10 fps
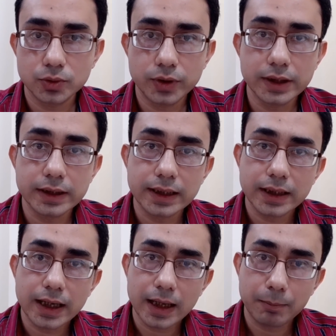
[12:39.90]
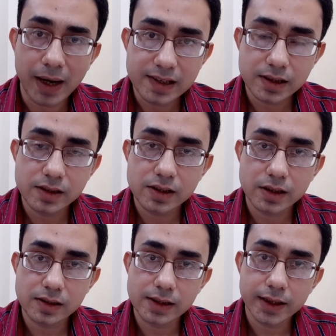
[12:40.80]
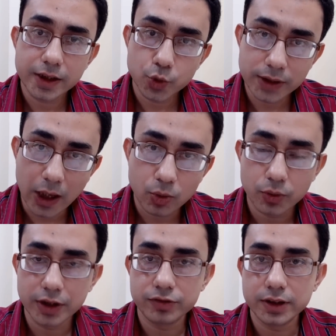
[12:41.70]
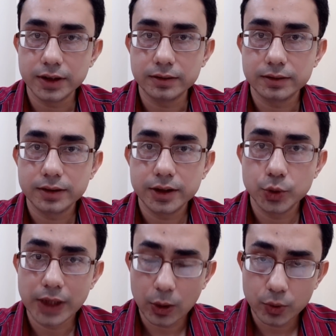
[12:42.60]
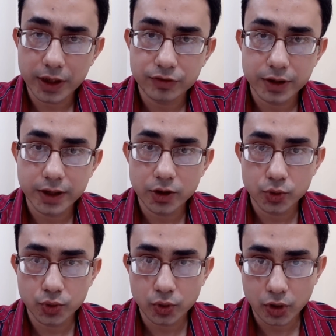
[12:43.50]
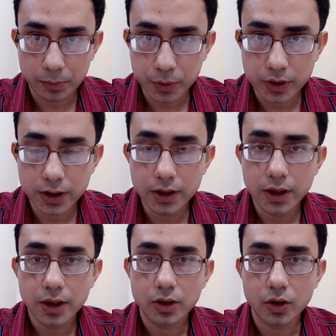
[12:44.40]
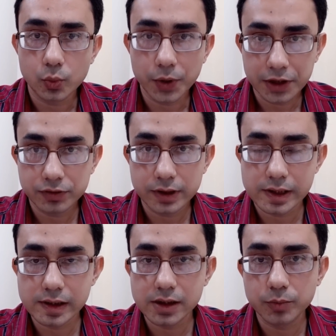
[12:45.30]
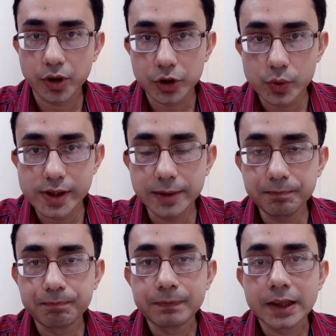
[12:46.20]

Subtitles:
Okay. My suggestion is that you download everything. You download everything to your computer or whatever system you're using.